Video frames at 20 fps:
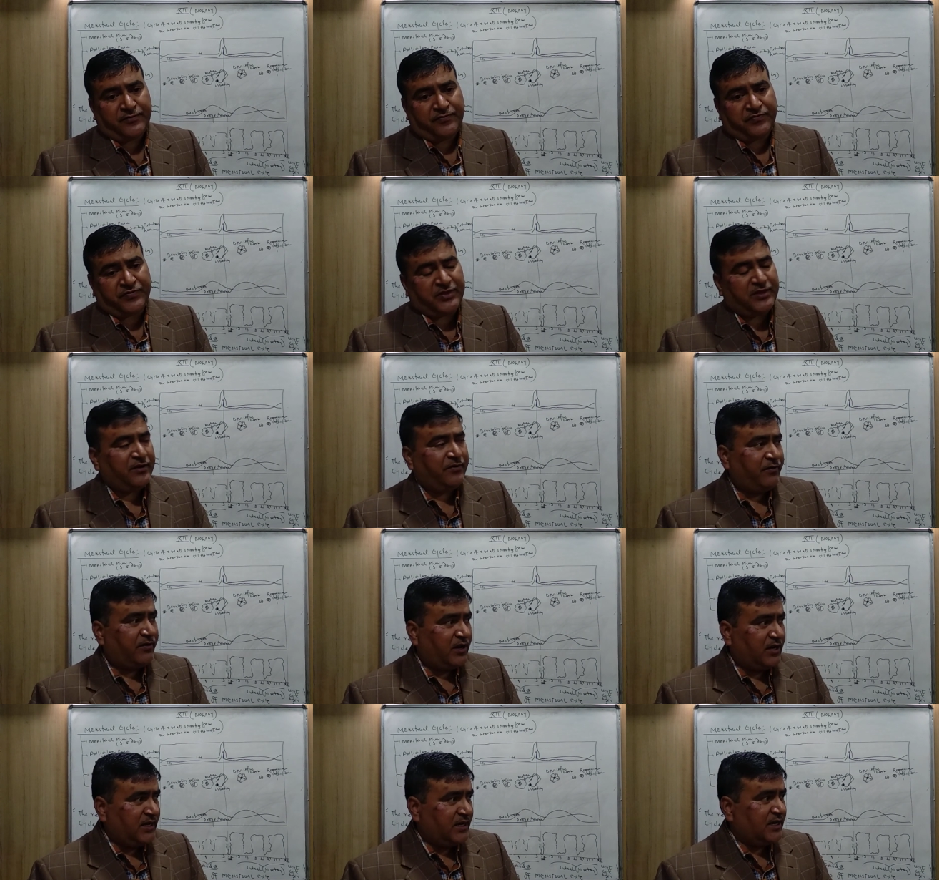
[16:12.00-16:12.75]
the
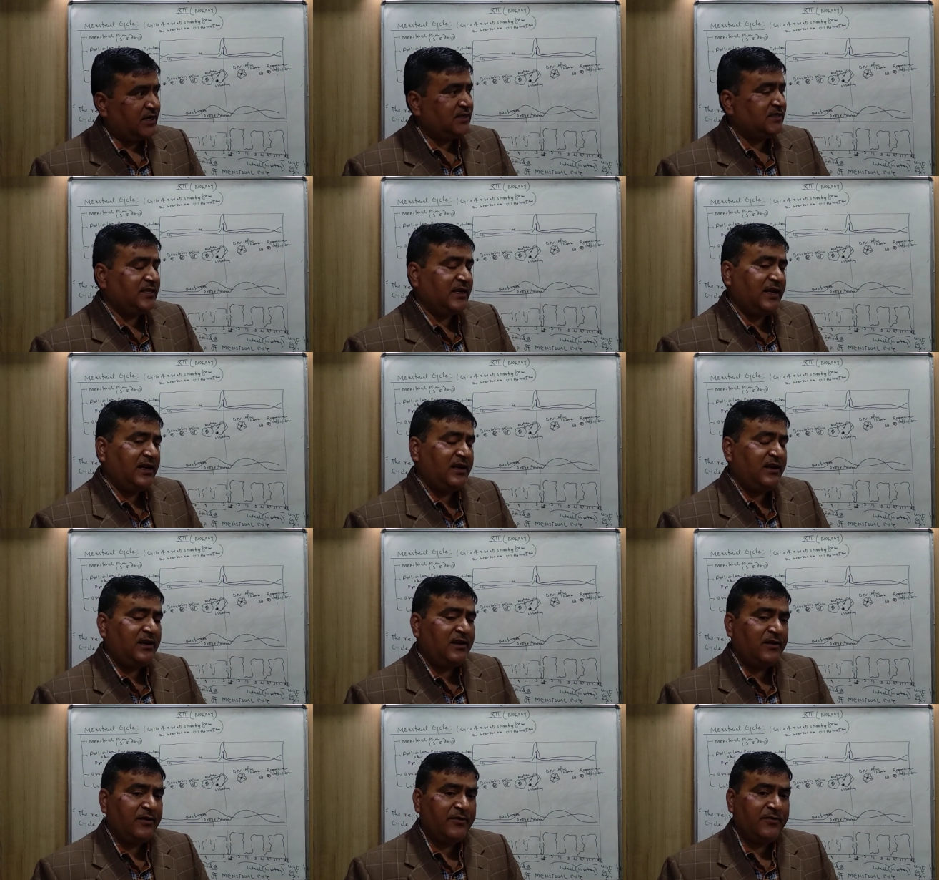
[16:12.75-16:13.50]
follicle
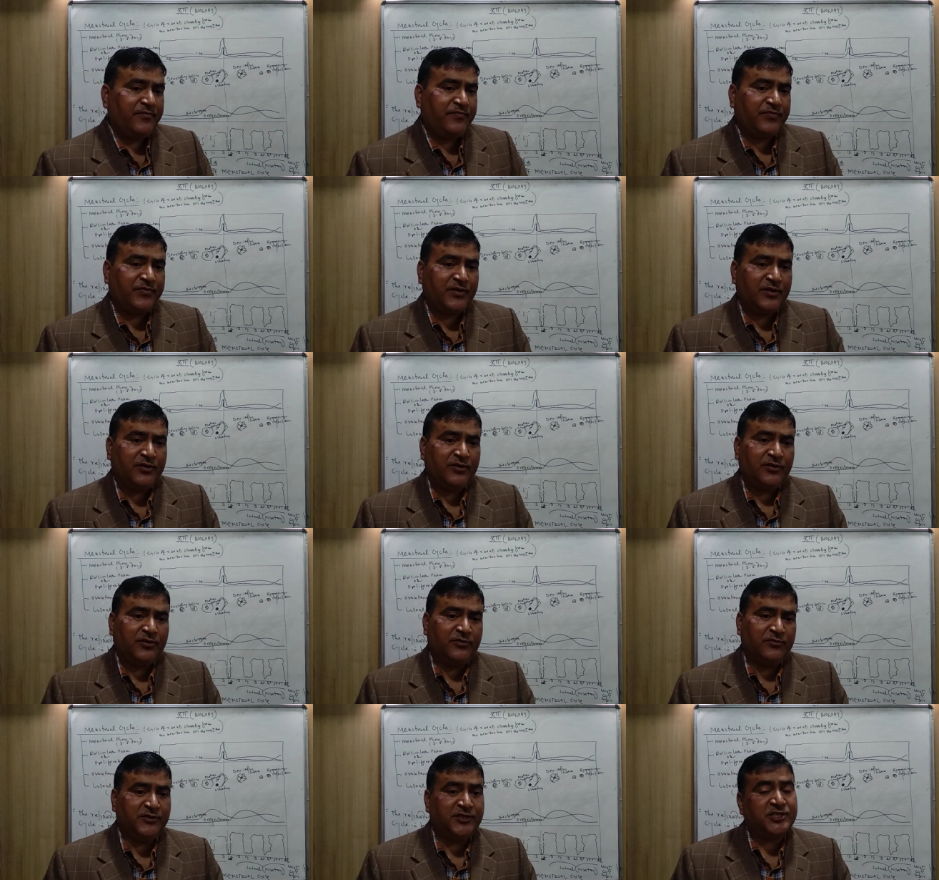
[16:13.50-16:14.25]
cell,
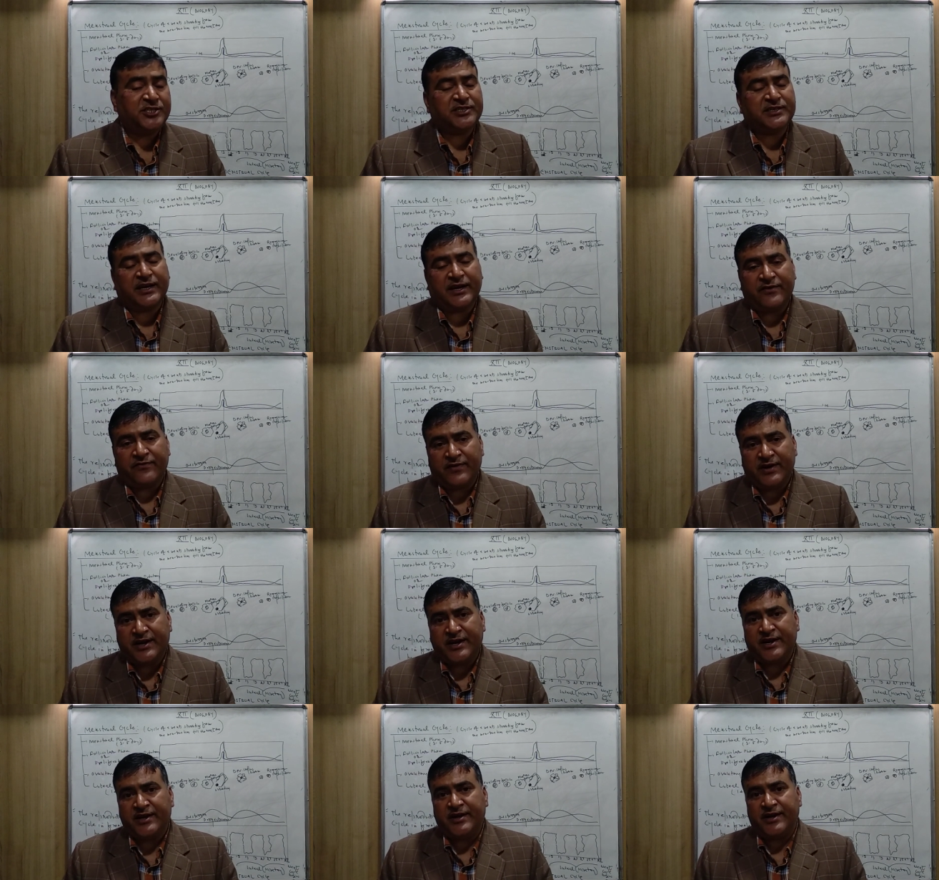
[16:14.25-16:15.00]
which is
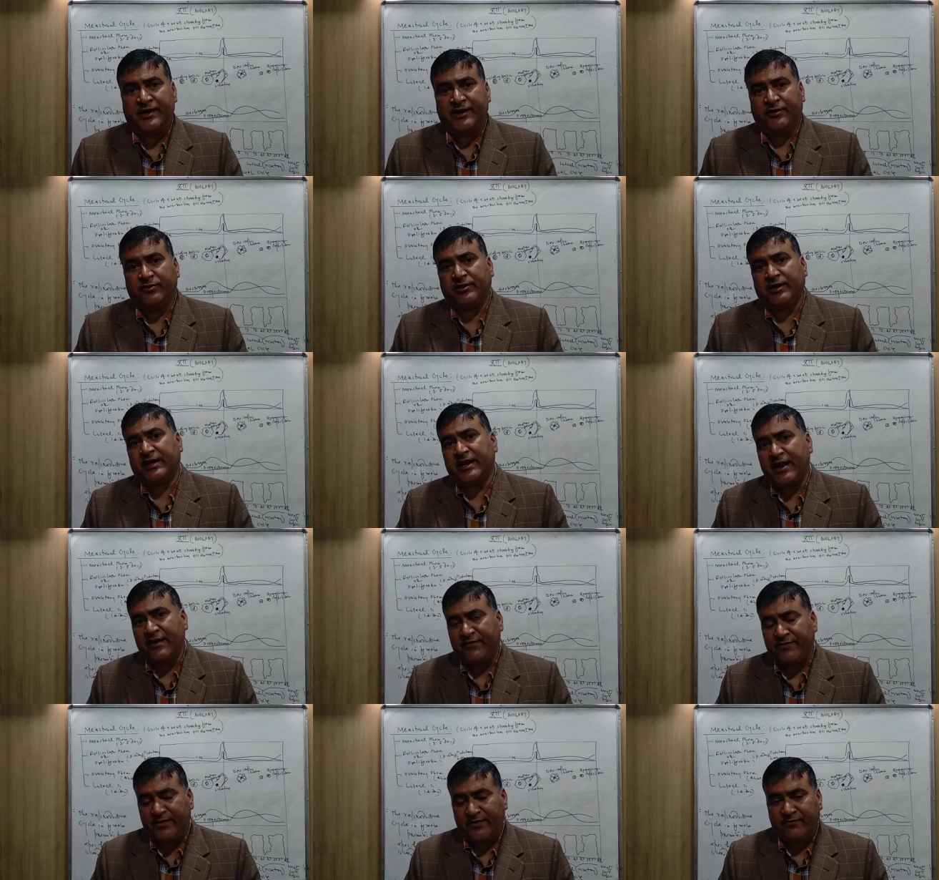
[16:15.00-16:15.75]
converted into the
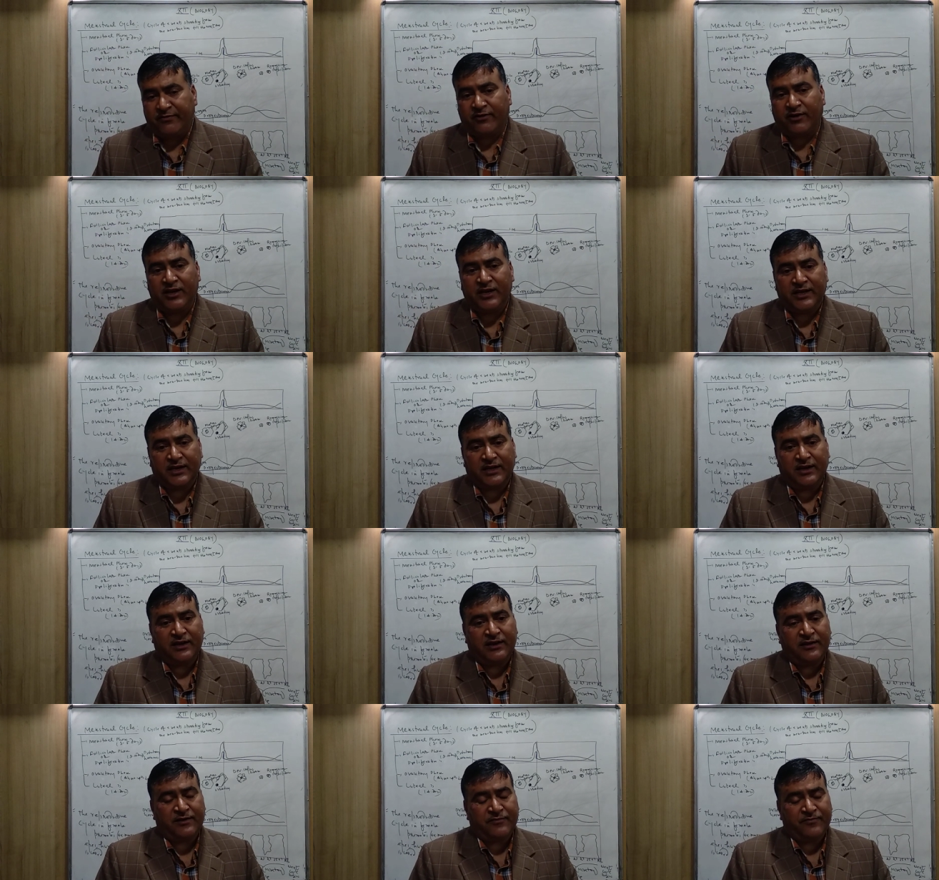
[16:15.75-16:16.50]
Grecian
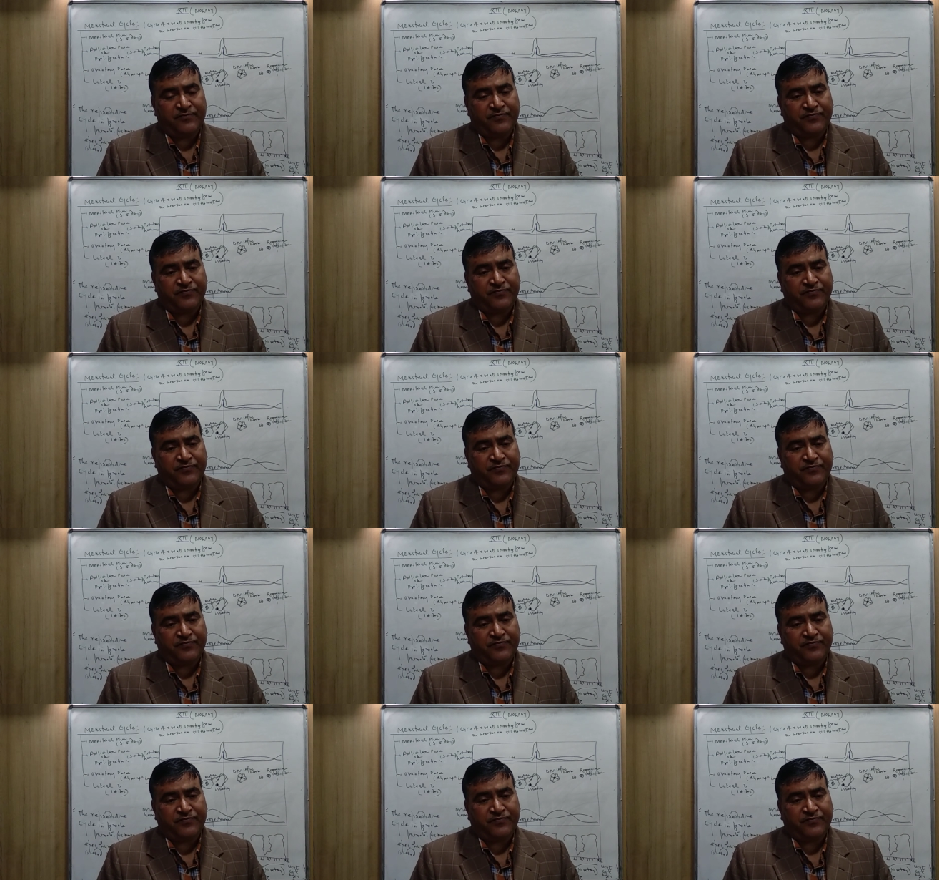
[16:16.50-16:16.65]
follicle.